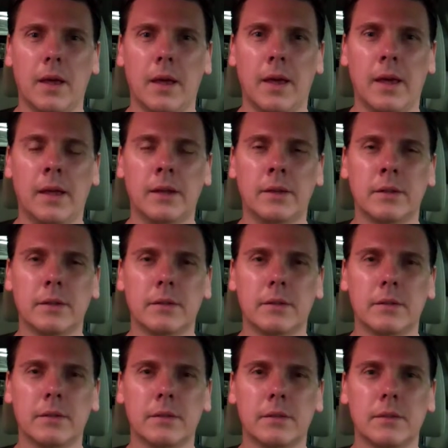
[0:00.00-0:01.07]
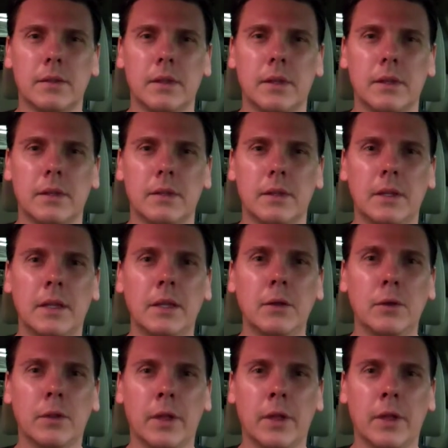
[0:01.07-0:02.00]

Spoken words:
And heal